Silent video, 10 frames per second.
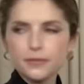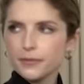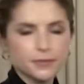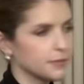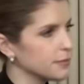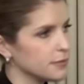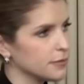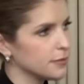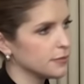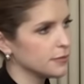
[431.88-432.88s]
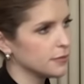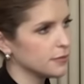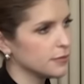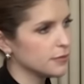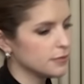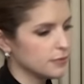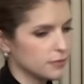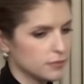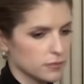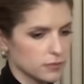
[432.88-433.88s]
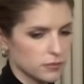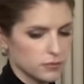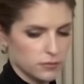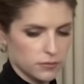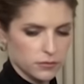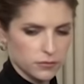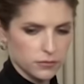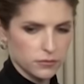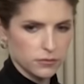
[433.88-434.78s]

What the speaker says: This person isn't speaking.